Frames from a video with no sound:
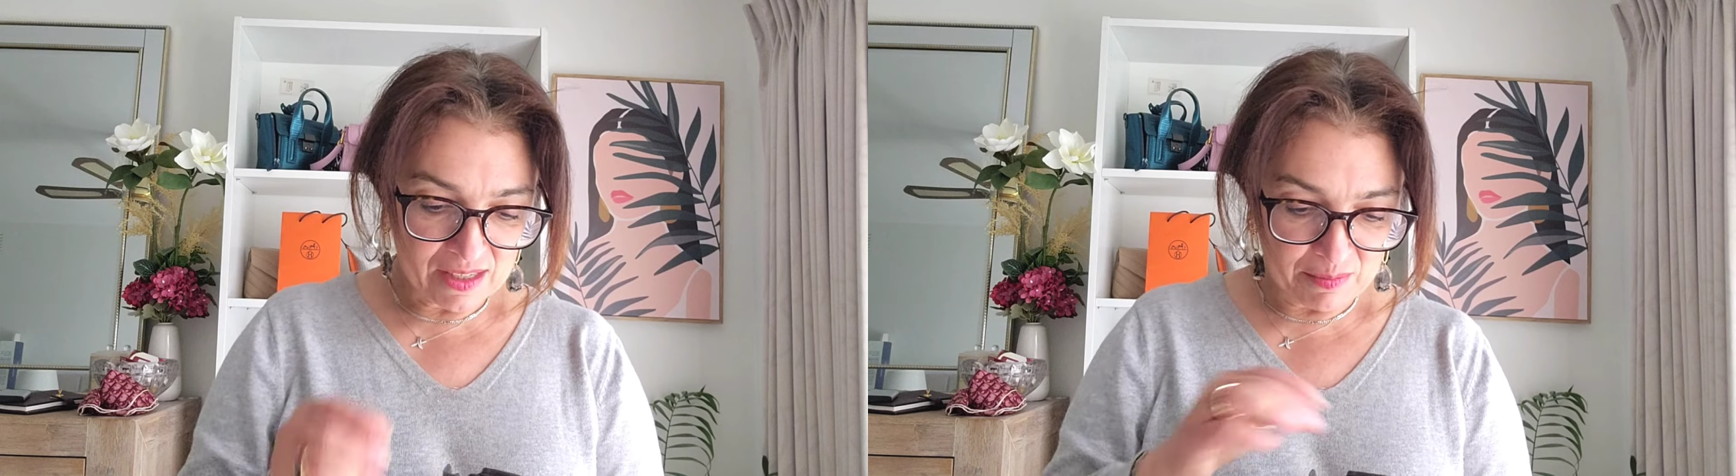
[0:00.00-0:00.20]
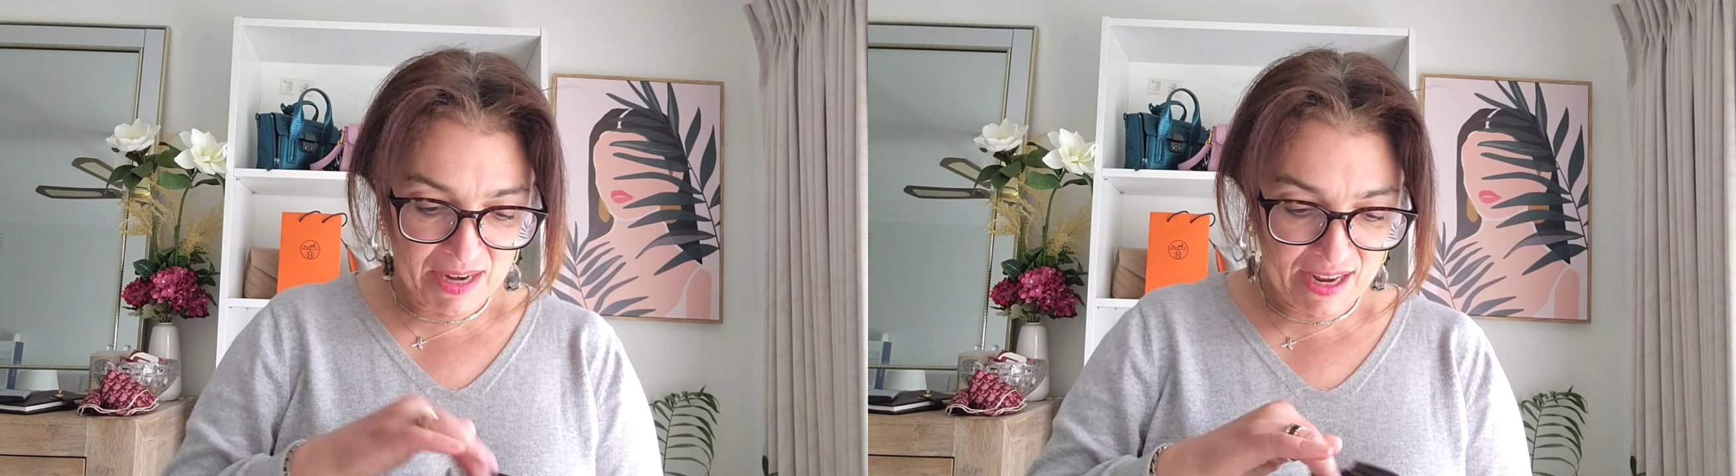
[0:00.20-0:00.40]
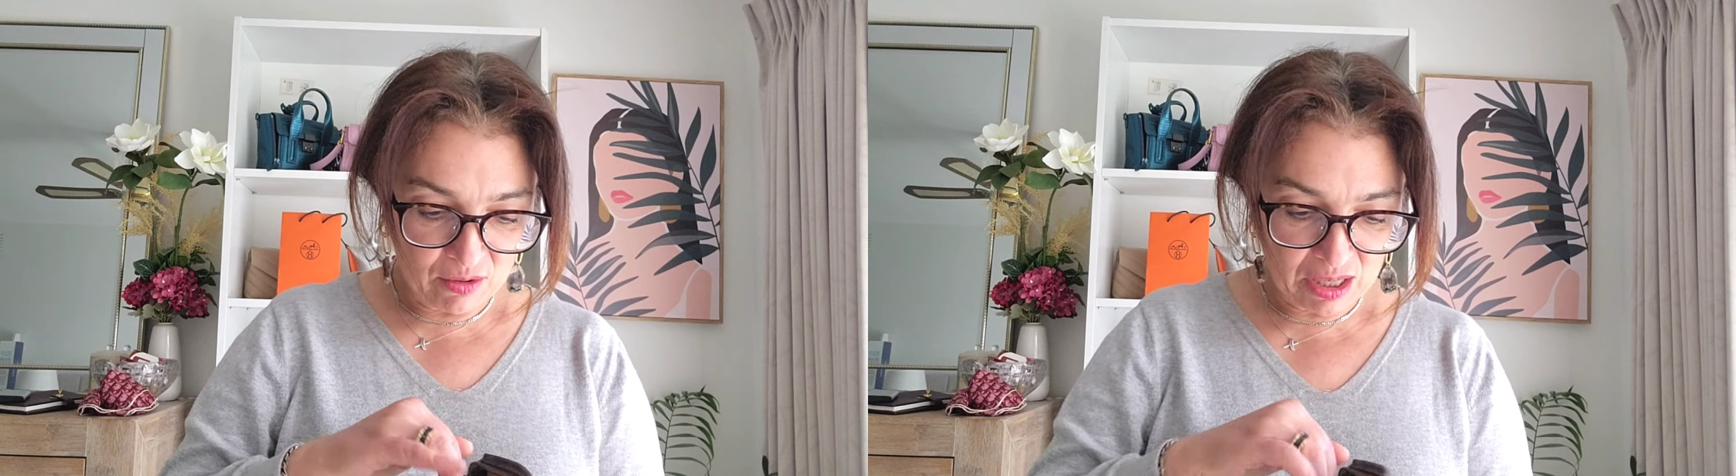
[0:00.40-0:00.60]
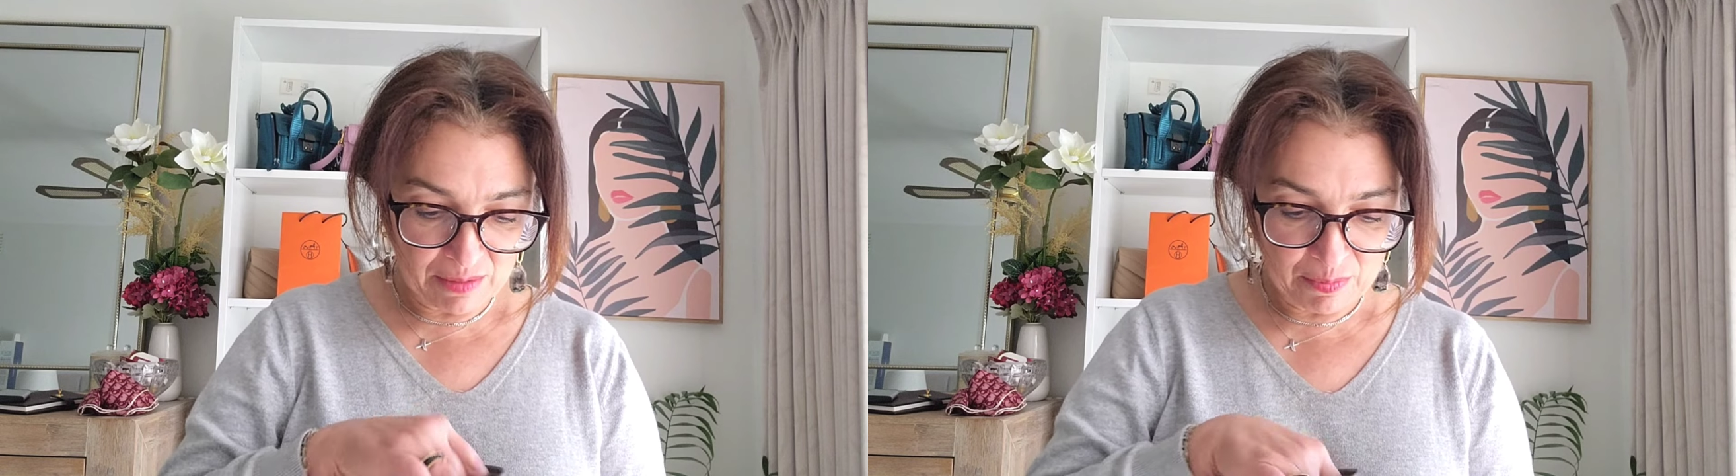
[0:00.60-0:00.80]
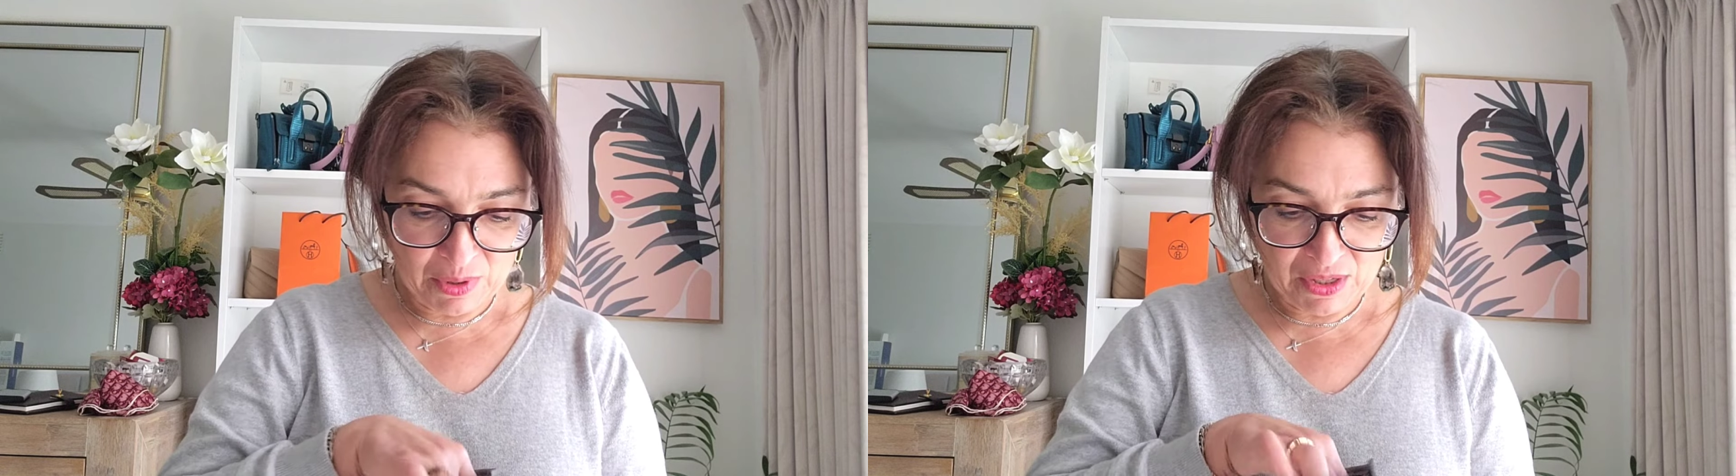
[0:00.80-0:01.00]
some nail
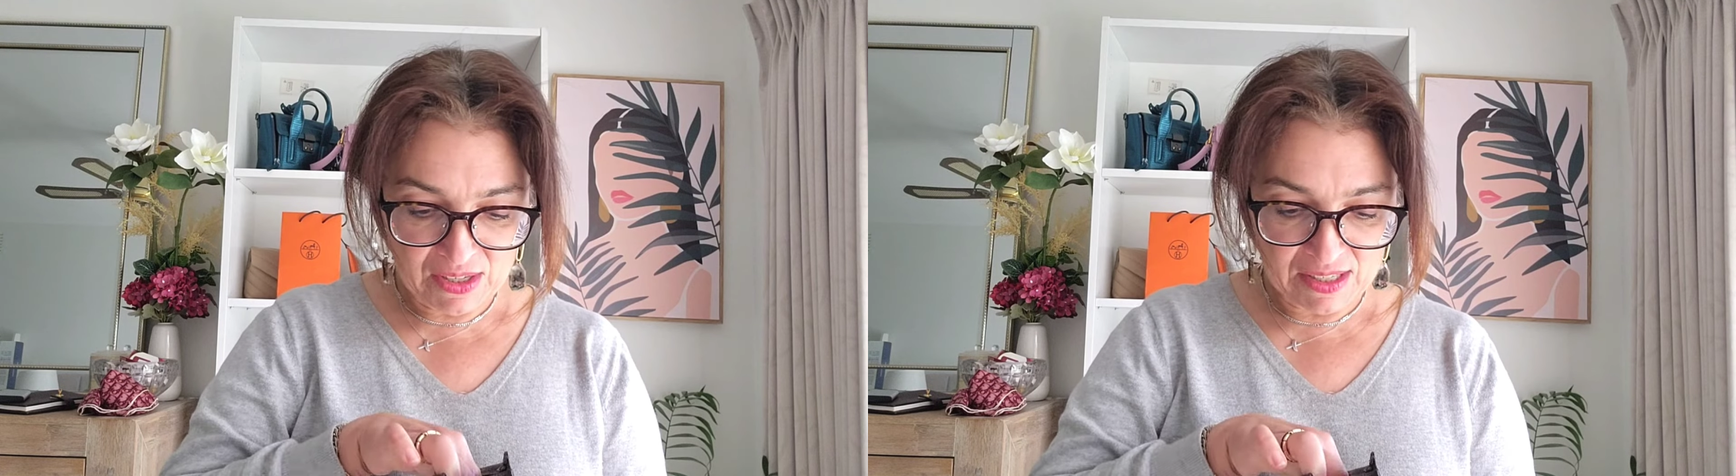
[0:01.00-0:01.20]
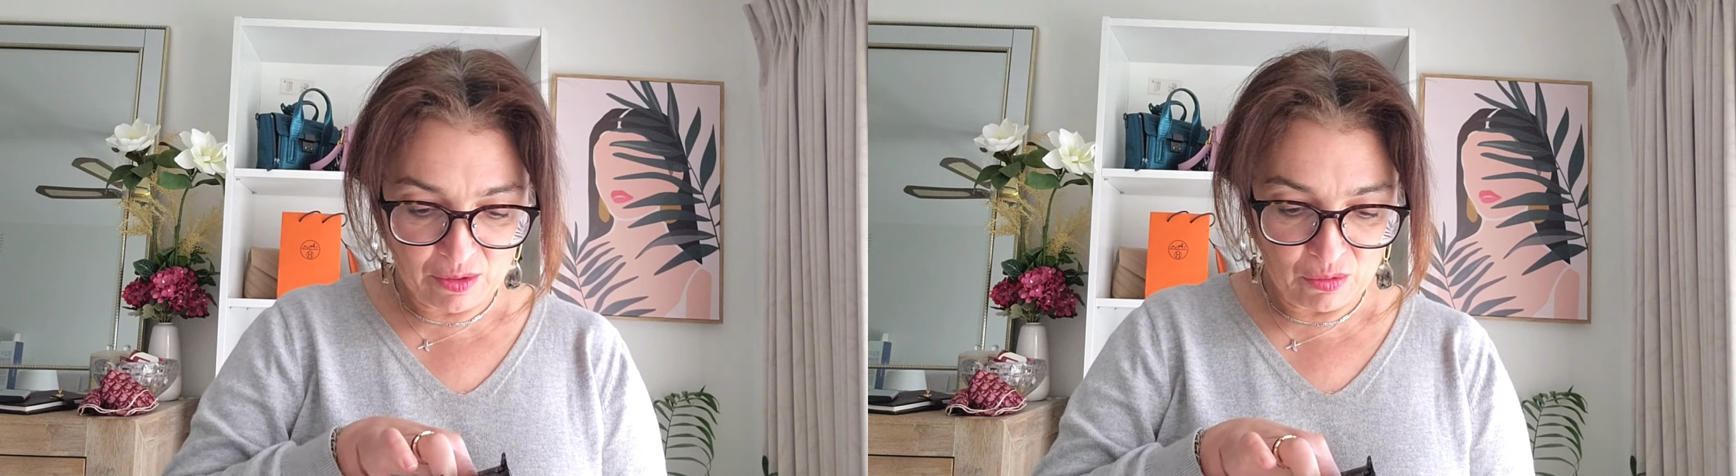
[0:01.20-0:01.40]
clippers,